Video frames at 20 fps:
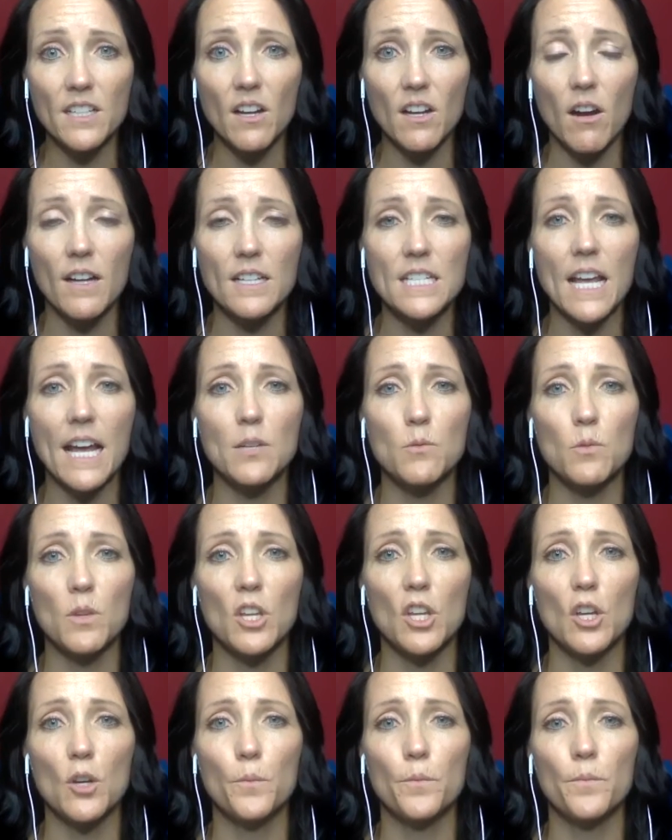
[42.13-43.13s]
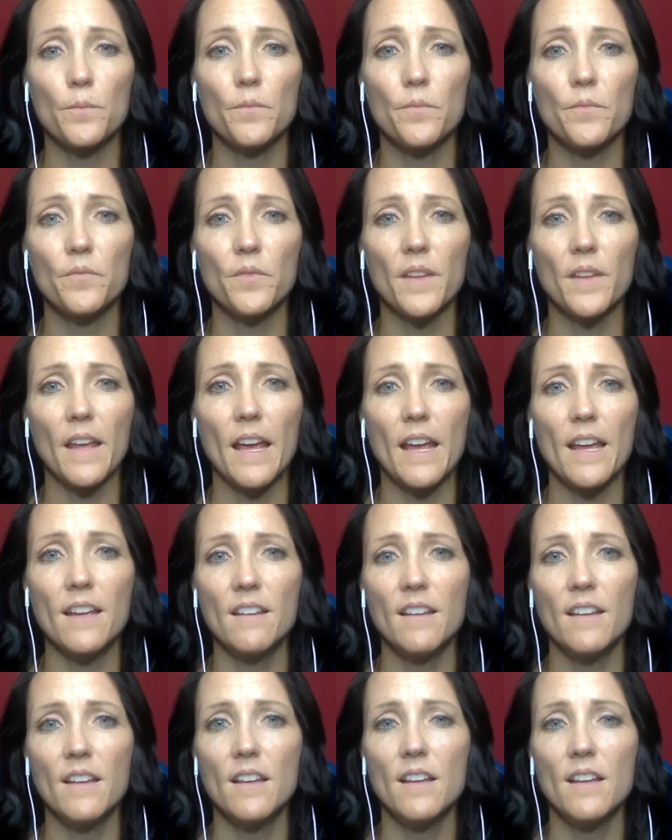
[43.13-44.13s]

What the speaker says: contact with you. Okay.